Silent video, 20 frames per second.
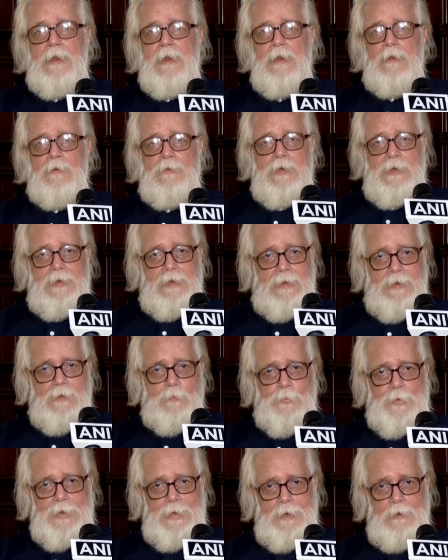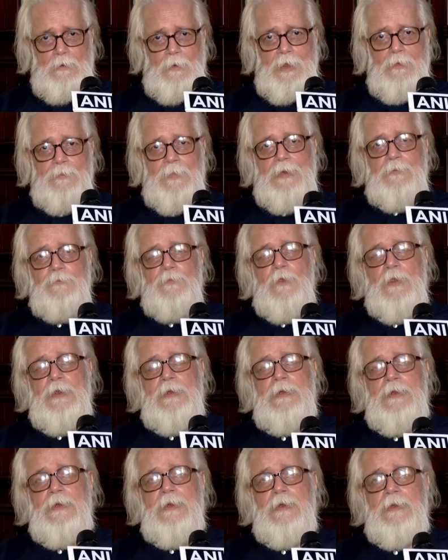Now, this is a prerequisite for
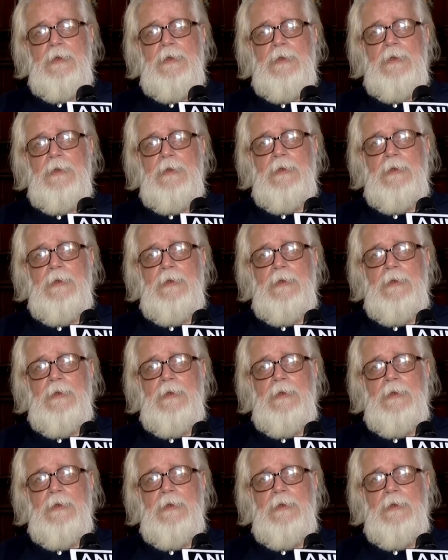the